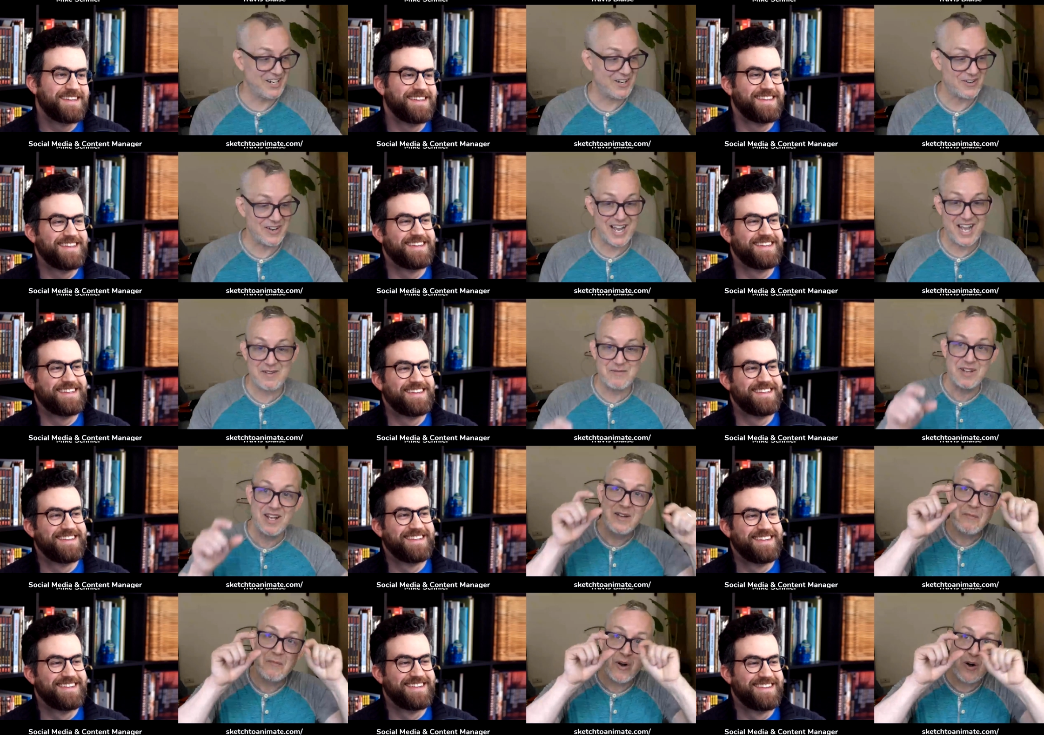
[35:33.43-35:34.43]
Speaker 1: You know, it had
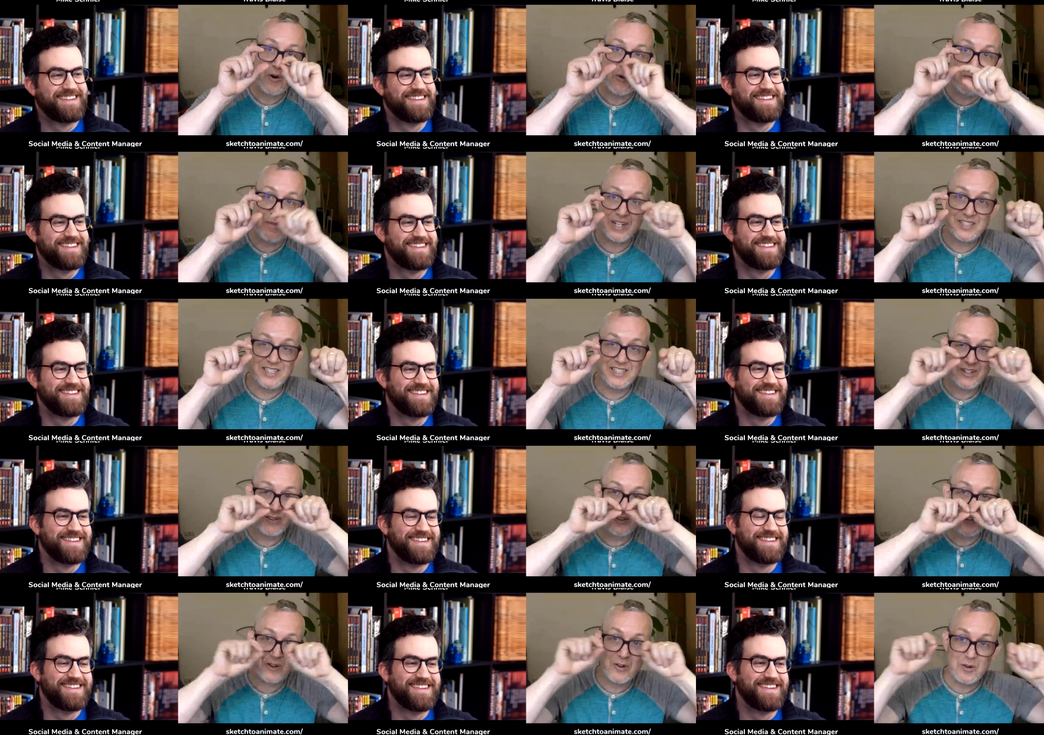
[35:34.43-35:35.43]
hole punches,
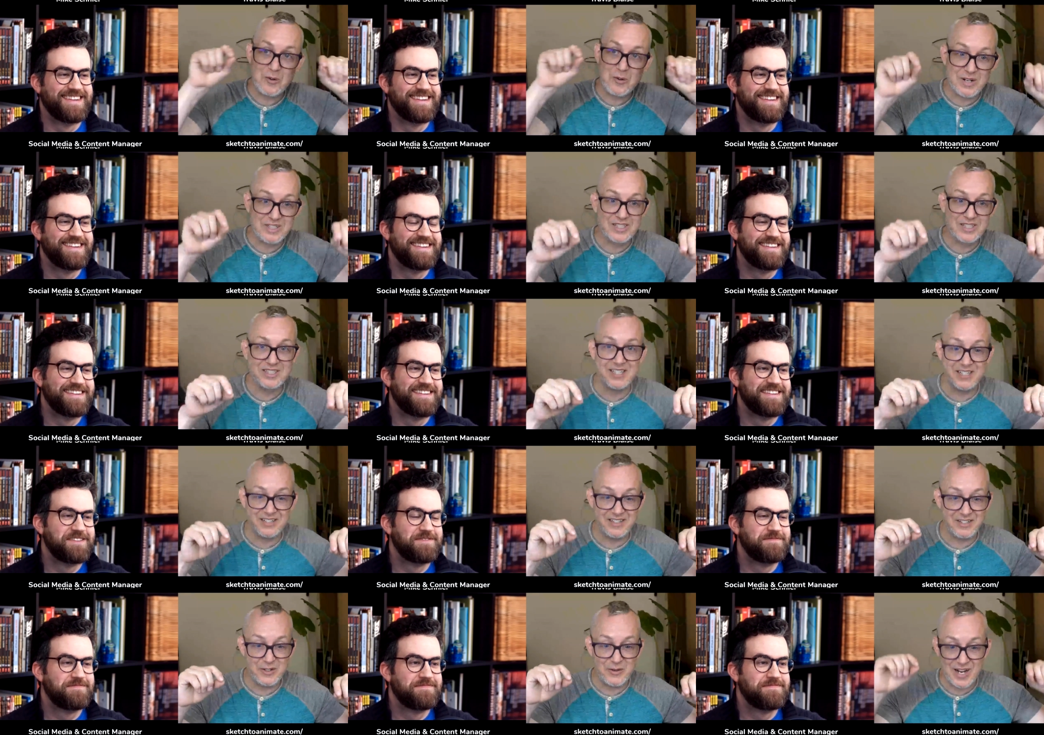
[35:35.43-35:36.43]
you know, little hole punches,
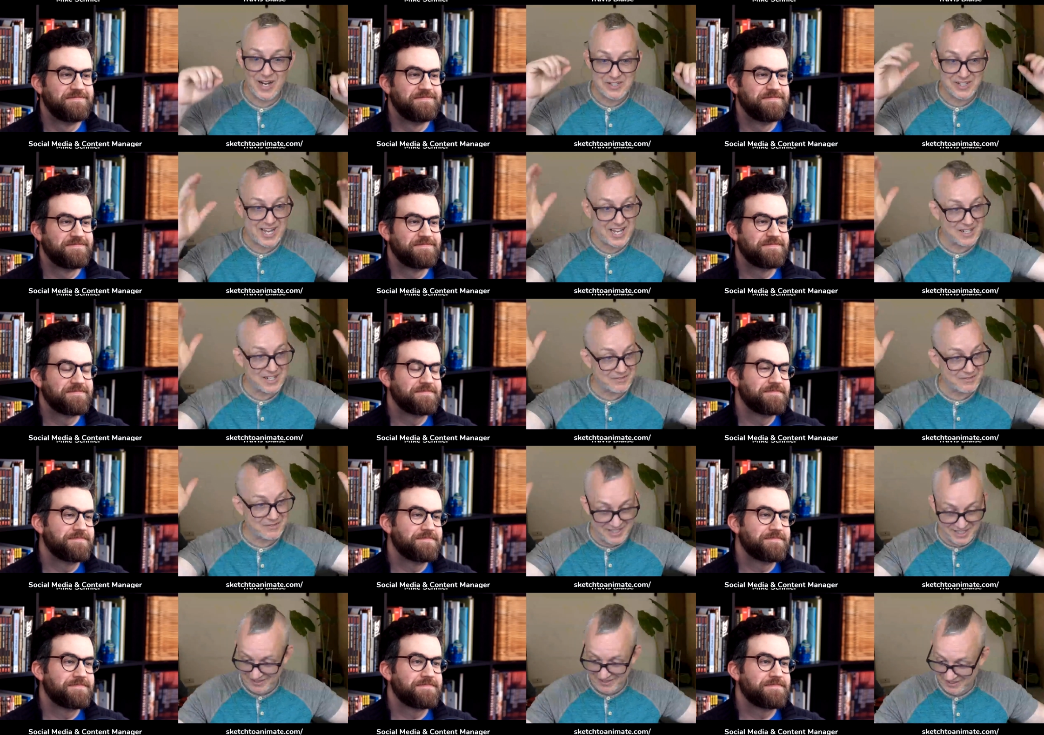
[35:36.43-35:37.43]
and you actually had
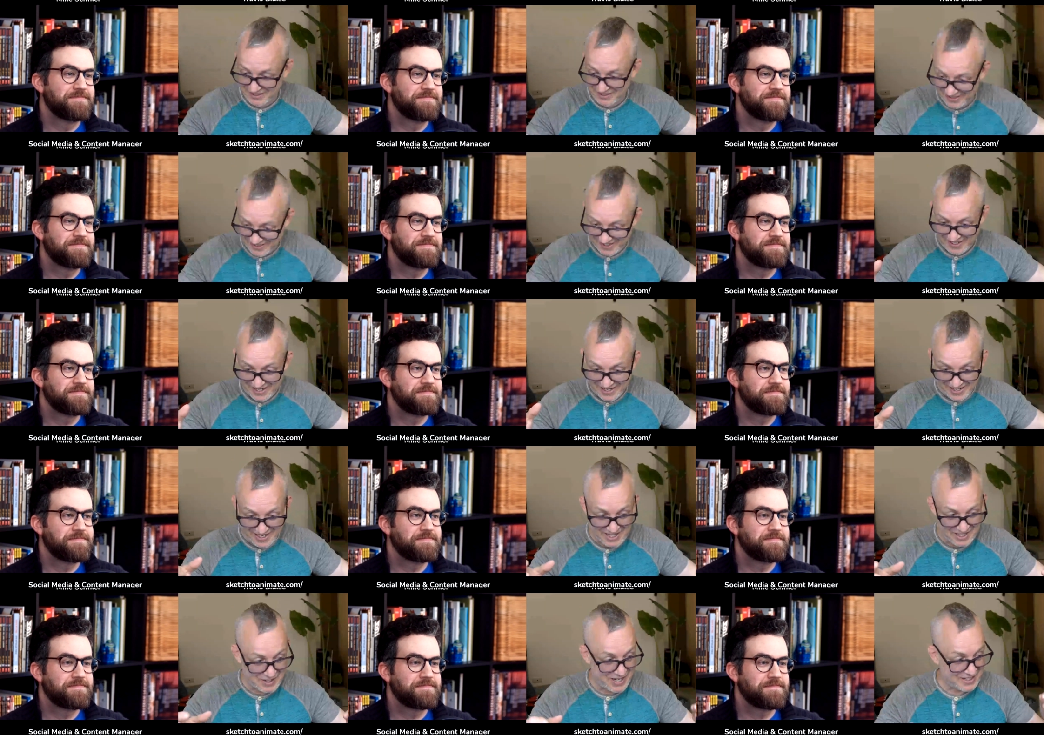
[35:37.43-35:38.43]
a disc,
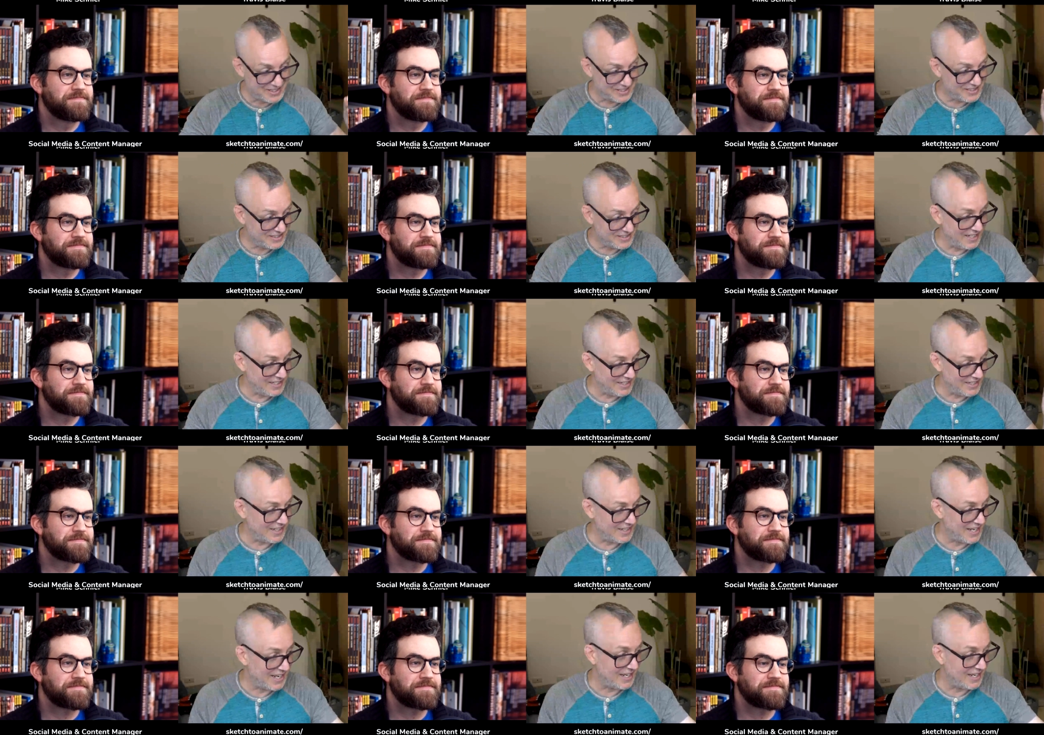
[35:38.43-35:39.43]
and you had this thing
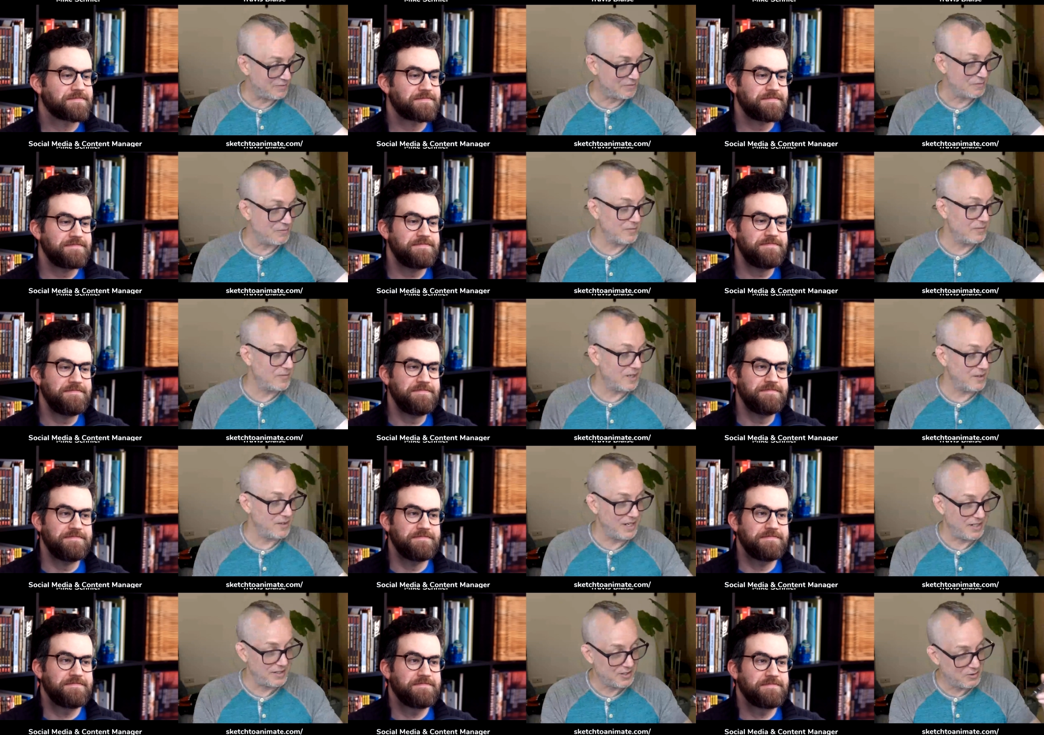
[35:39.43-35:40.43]
that had,
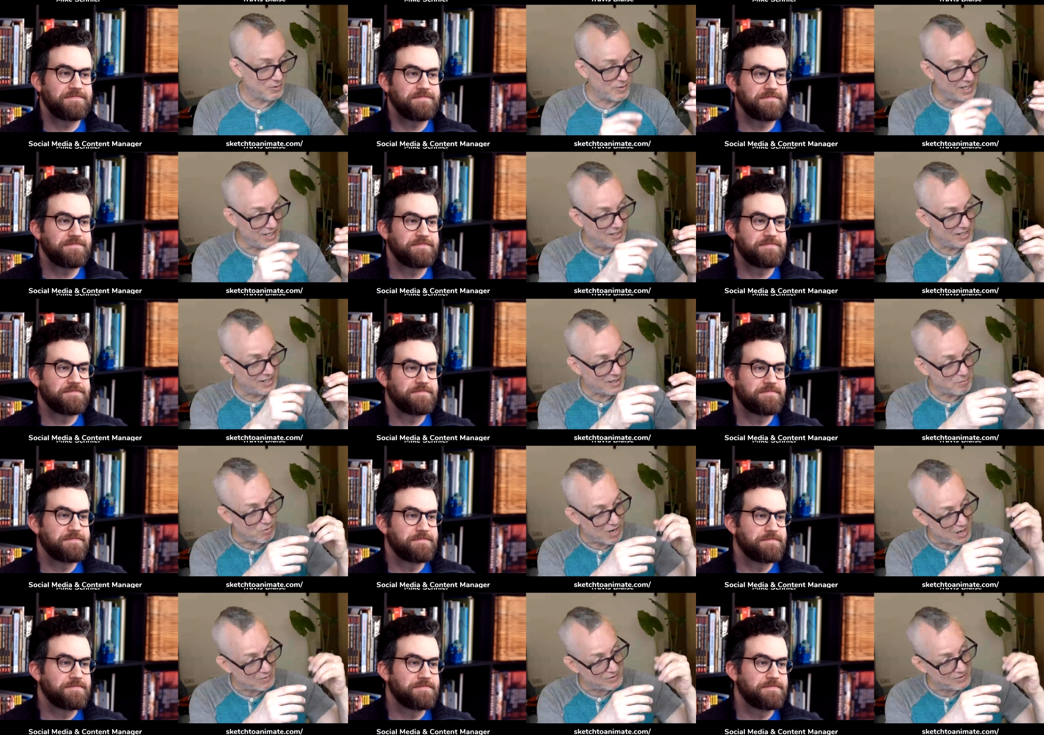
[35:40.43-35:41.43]
it, it created
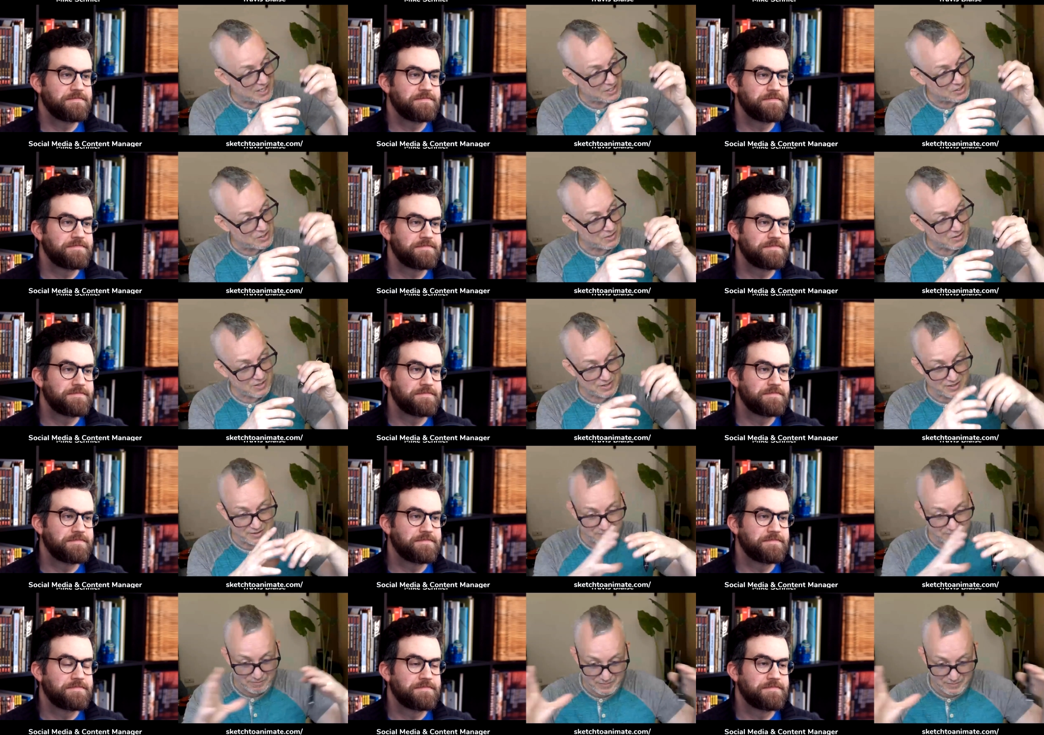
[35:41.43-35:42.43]
like brown texture
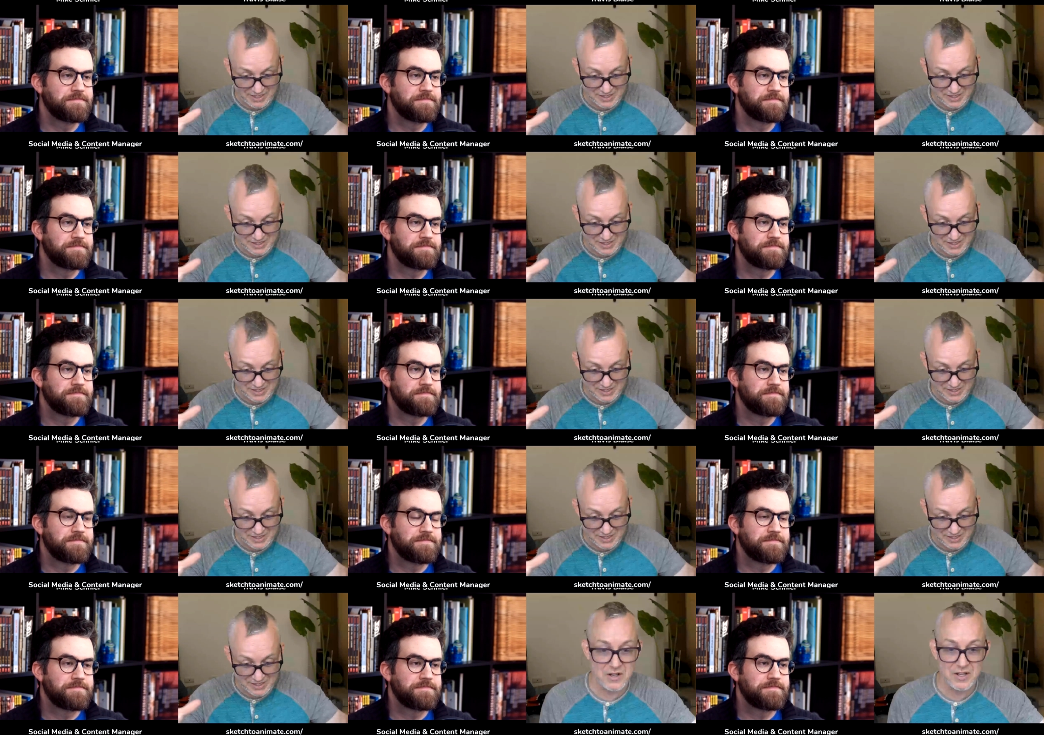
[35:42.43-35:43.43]
on the piece of
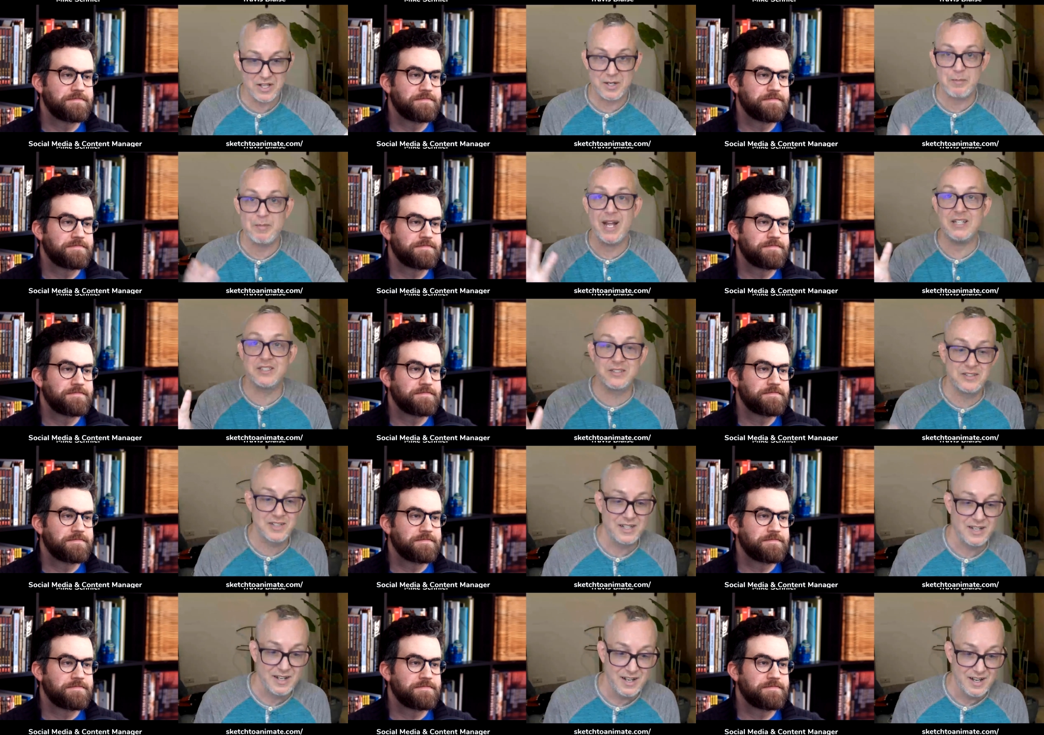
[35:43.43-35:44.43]
paper. I think they call it a
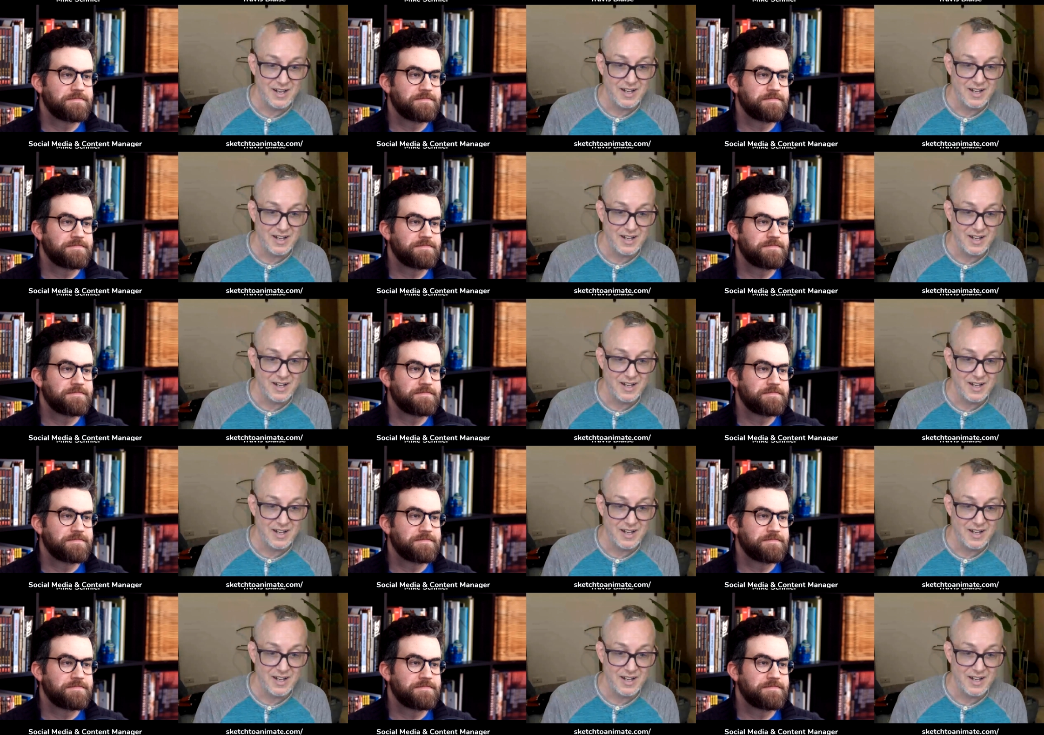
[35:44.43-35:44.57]
pencil.